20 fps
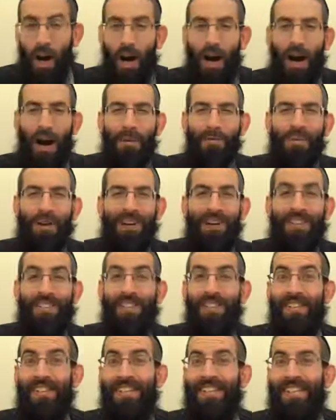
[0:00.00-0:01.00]
Amar,
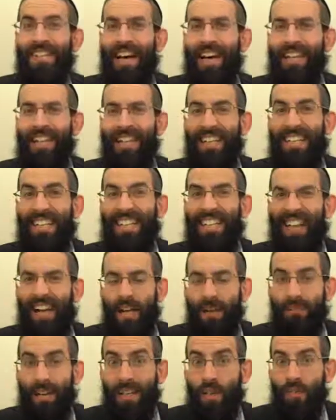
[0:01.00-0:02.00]
he said, he
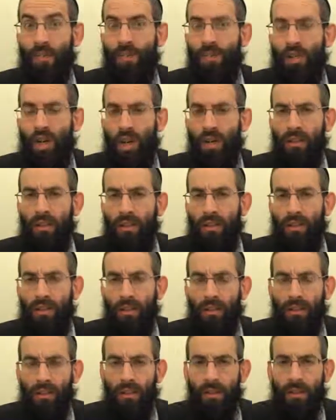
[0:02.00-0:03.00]
exclaimed, as a result
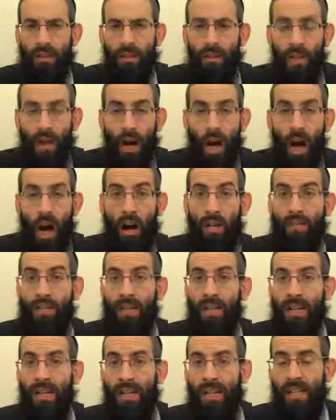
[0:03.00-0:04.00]
of
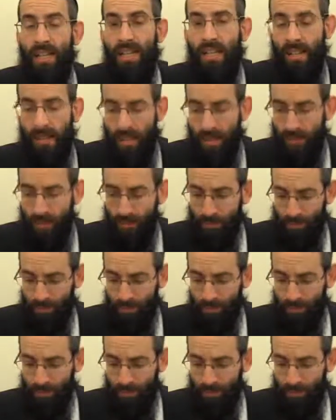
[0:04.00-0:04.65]
this